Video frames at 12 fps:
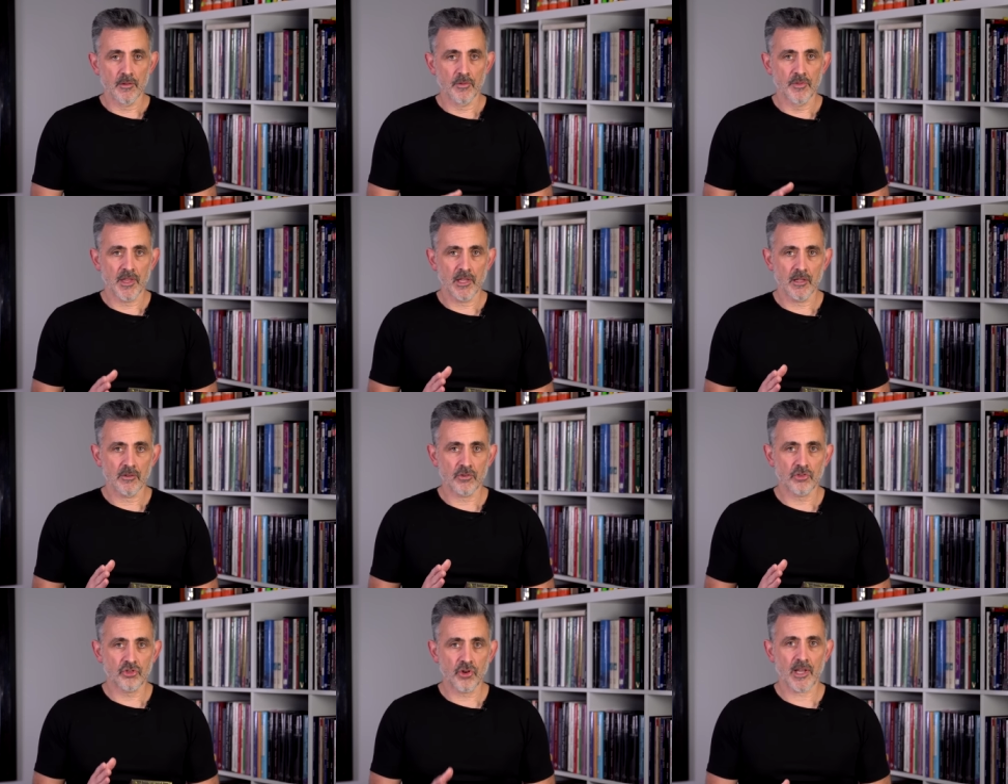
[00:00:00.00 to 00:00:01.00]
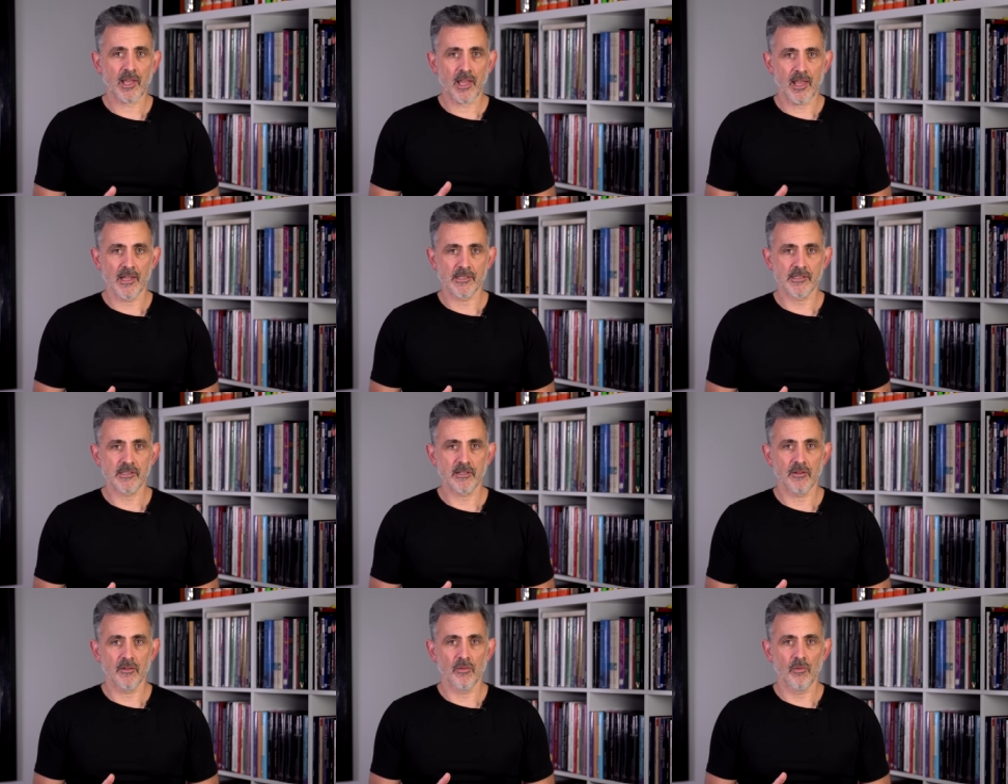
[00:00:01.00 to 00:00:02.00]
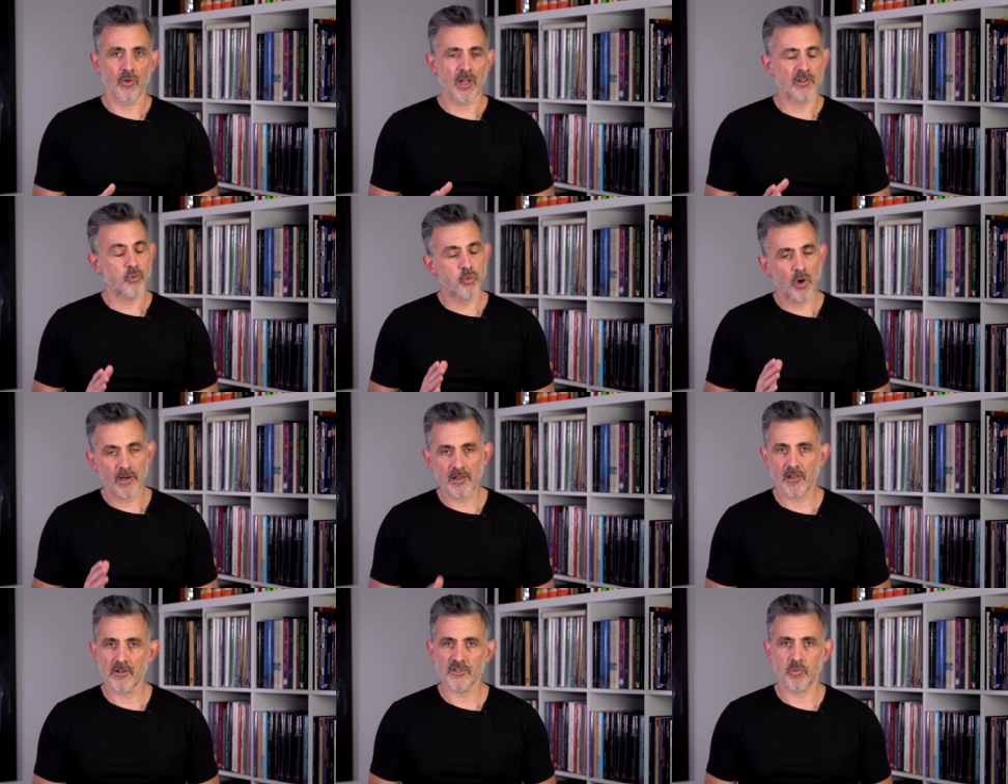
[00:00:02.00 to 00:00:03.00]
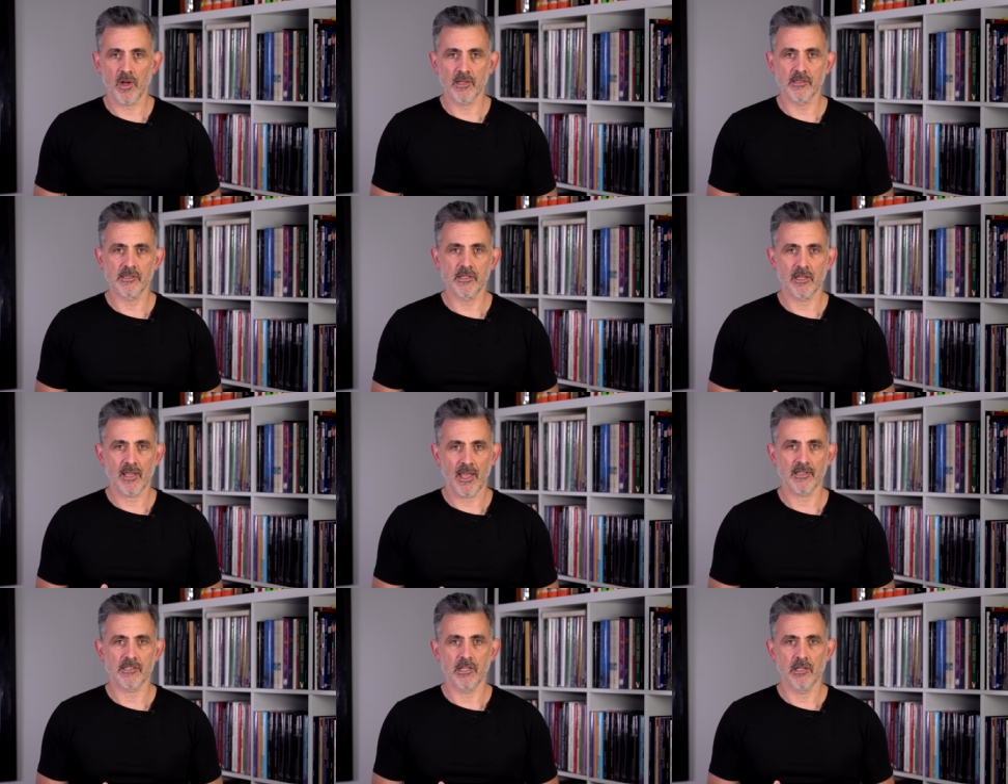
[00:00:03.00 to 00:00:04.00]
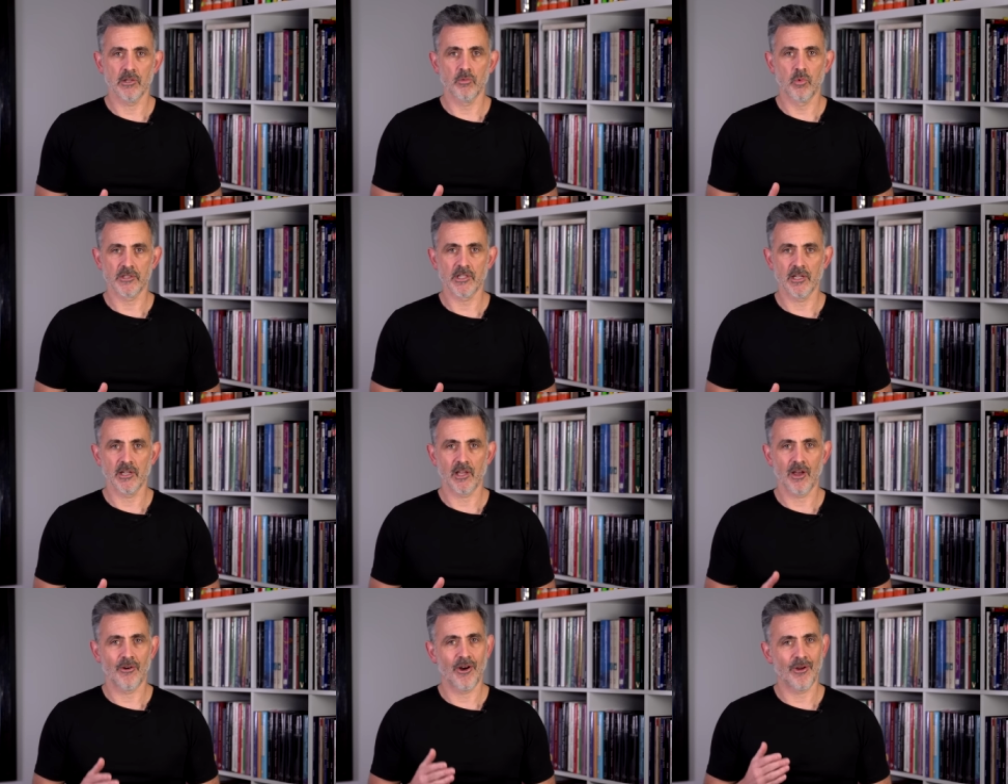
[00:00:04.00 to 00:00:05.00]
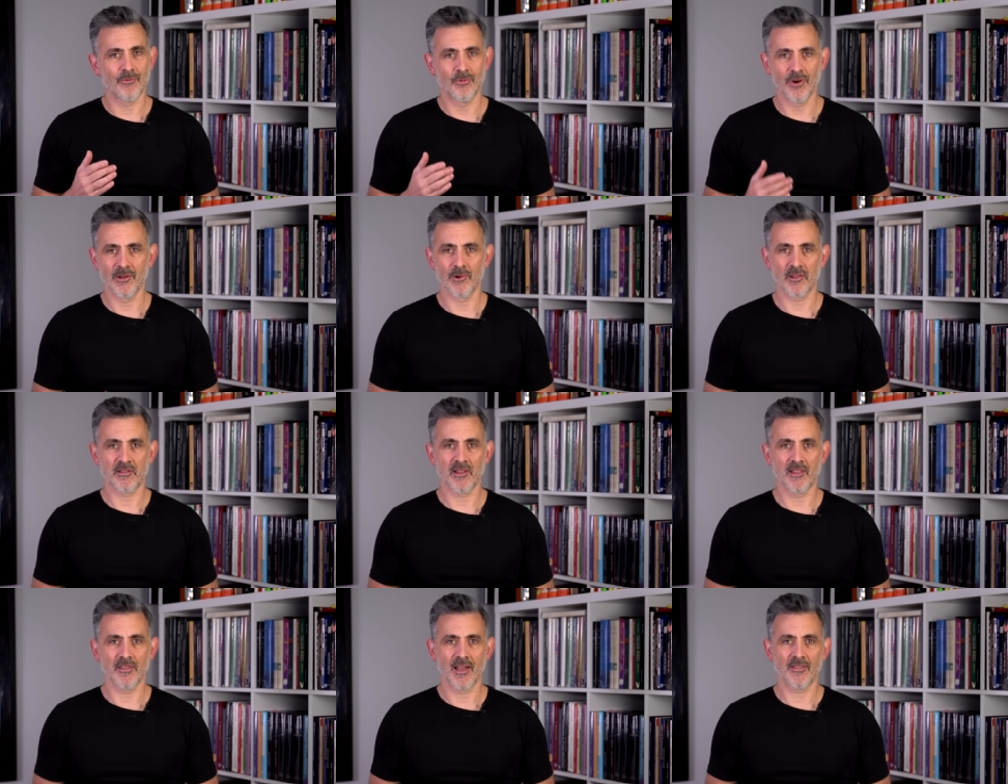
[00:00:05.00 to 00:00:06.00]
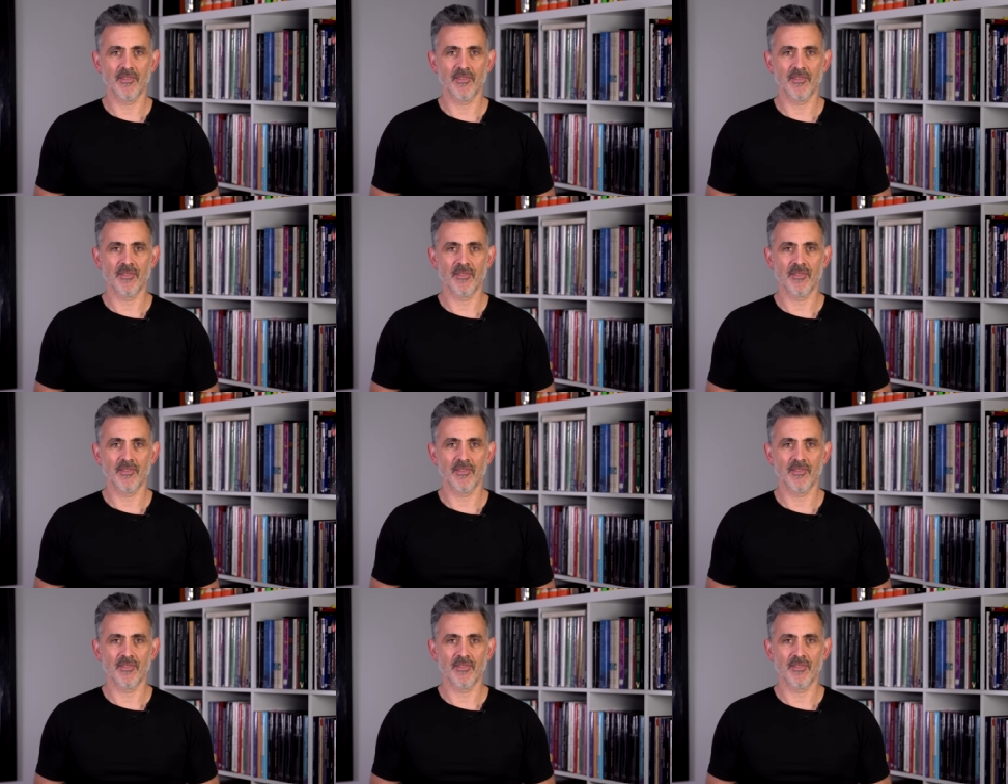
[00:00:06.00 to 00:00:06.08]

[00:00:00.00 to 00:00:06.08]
The trick is, it's one of those ones that gets you. You watch it and you go, I really want to see that.